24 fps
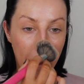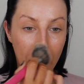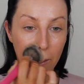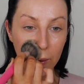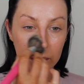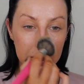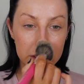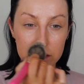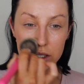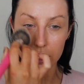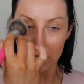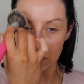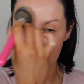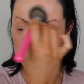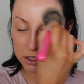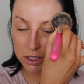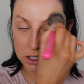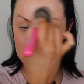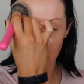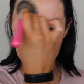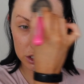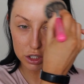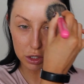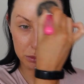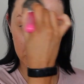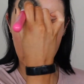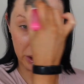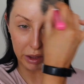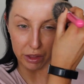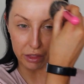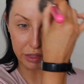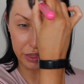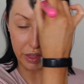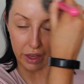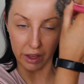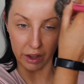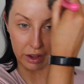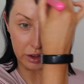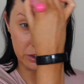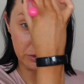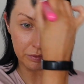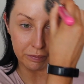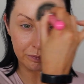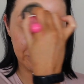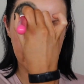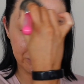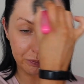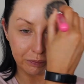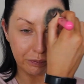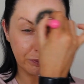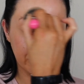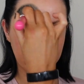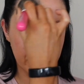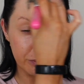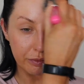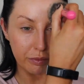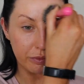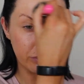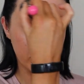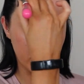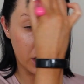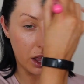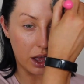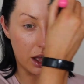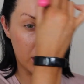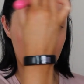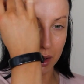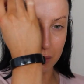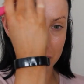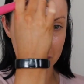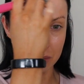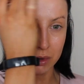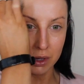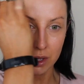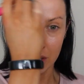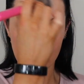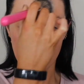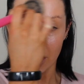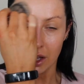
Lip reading: is such a big thing, and